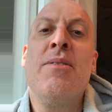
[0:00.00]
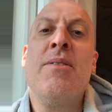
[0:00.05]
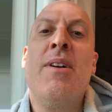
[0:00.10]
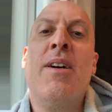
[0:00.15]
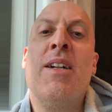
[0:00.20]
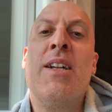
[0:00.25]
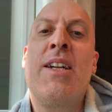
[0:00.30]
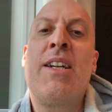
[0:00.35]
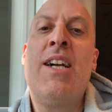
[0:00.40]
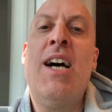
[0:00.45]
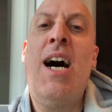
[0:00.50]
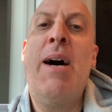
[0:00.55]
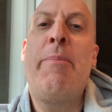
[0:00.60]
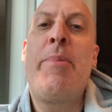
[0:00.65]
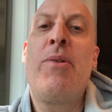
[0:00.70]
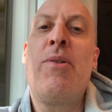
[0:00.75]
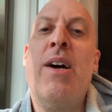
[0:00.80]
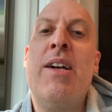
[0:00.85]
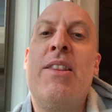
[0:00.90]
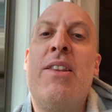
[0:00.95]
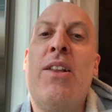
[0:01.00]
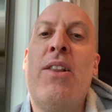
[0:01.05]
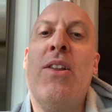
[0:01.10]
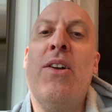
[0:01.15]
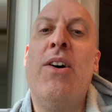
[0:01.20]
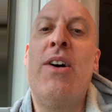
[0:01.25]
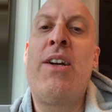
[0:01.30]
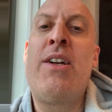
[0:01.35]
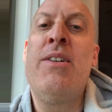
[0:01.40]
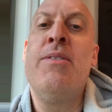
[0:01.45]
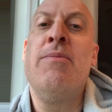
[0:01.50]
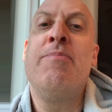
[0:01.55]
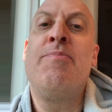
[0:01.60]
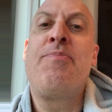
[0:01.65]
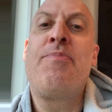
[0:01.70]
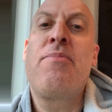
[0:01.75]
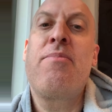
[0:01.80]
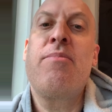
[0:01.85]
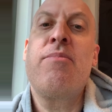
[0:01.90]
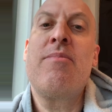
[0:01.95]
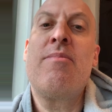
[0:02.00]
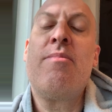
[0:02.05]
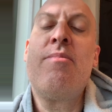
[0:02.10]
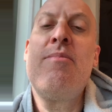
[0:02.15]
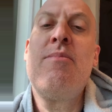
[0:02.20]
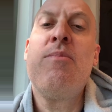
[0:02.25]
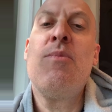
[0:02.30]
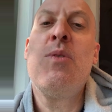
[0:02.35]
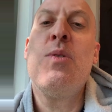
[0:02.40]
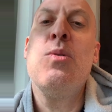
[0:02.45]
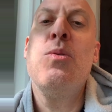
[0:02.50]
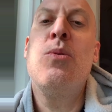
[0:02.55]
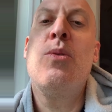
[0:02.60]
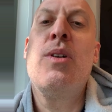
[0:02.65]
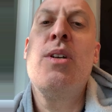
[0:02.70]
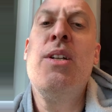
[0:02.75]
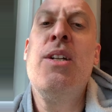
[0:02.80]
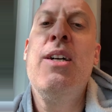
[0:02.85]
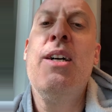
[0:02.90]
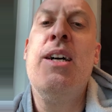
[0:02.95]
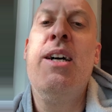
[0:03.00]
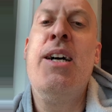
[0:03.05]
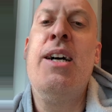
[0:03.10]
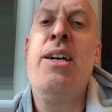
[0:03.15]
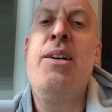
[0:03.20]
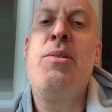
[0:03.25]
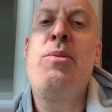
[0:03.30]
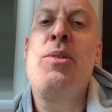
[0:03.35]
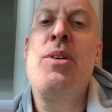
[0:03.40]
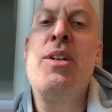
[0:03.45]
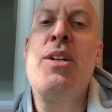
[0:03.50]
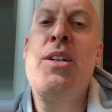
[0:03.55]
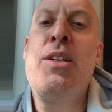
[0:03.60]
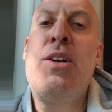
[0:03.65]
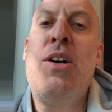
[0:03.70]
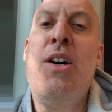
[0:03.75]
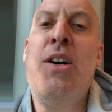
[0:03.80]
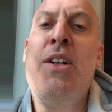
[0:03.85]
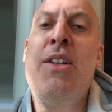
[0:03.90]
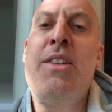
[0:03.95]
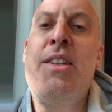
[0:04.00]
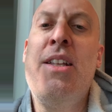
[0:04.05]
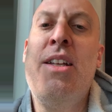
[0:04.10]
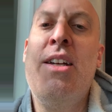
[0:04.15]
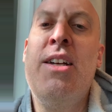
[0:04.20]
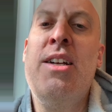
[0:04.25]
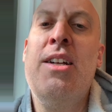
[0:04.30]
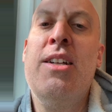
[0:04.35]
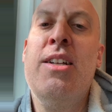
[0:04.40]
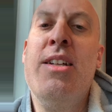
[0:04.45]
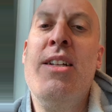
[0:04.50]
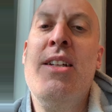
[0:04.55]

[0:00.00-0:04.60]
I'm gonna copyright the look. We're gonna call it the